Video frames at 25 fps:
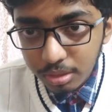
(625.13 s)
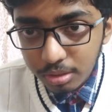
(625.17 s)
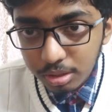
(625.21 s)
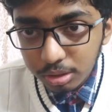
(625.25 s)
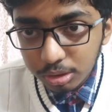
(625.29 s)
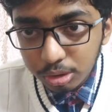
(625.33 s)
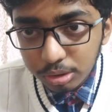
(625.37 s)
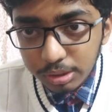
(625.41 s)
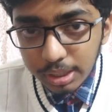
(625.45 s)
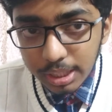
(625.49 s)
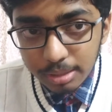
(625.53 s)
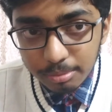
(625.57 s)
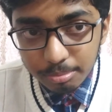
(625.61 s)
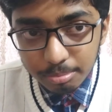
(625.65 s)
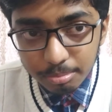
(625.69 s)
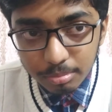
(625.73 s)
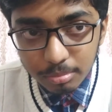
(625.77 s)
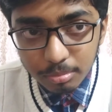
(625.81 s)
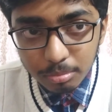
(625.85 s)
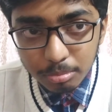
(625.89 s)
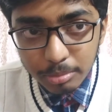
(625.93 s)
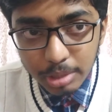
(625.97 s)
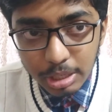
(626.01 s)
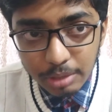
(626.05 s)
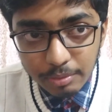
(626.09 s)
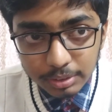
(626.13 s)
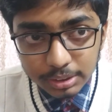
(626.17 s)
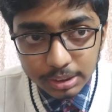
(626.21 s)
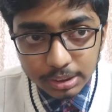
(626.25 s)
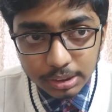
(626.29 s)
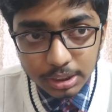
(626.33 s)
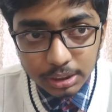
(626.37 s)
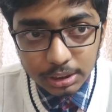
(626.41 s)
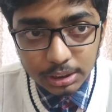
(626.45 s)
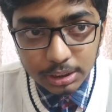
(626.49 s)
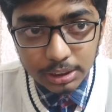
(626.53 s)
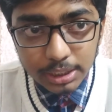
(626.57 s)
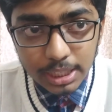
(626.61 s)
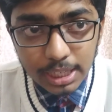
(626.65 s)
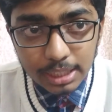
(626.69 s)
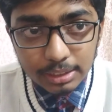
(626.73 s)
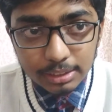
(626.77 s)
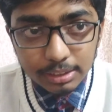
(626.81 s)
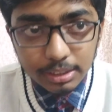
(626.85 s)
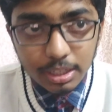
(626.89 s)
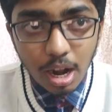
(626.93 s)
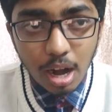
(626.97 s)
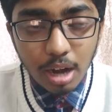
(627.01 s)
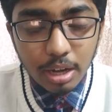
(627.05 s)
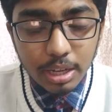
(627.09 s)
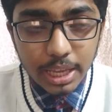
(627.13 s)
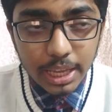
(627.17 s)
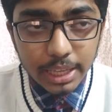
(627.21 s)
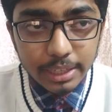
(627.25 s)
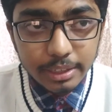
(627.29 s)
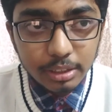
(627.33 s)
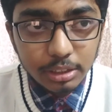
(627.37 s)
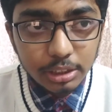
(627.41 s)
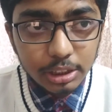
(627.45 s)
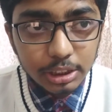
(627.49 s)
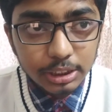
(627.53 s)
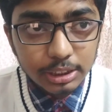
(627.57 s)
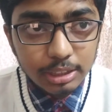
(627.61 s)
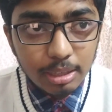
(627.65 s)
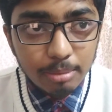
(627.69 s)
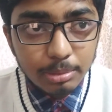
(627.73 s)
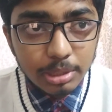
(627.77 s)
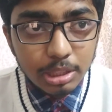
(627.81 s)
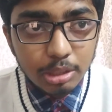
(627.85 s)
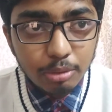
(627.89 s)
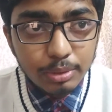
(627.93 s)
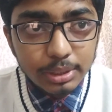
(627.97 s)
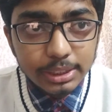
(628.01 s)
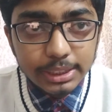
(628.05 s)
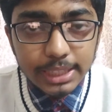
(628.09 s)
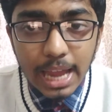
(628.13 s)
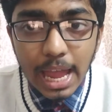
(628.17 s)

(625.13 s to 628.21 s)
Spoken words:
So then it was suggested that dark energy is something which